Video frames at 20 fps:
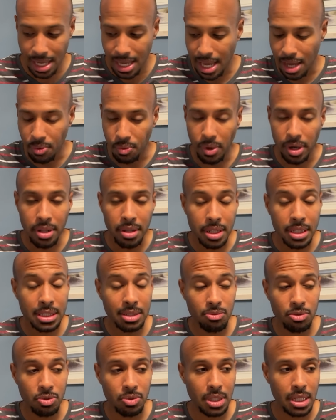And one of the things
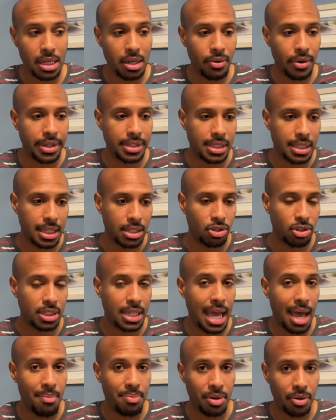that was really interesting that just
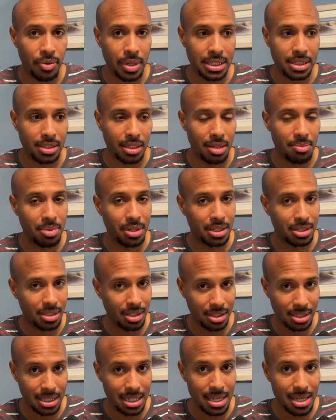happened recently, because
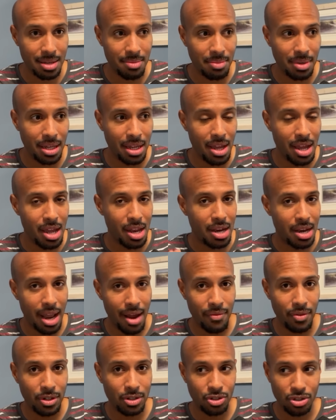this team
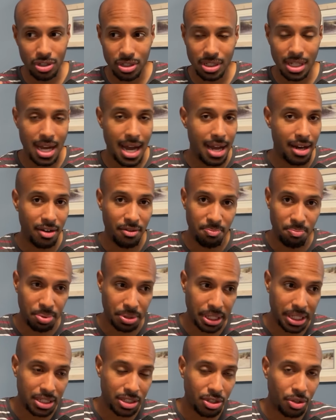never just kind of
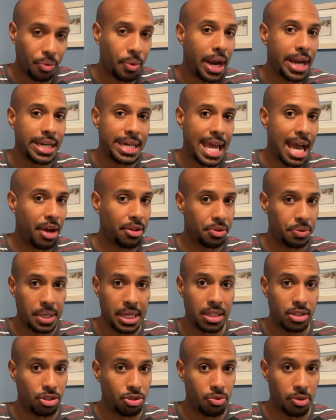plays it right down the
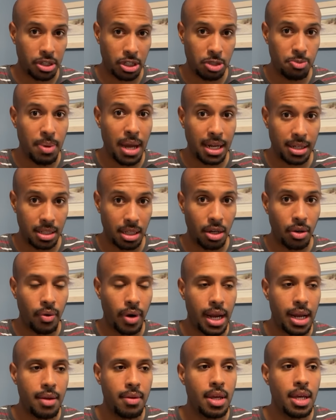way that you expect it,
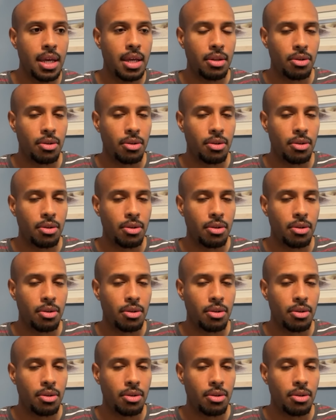right?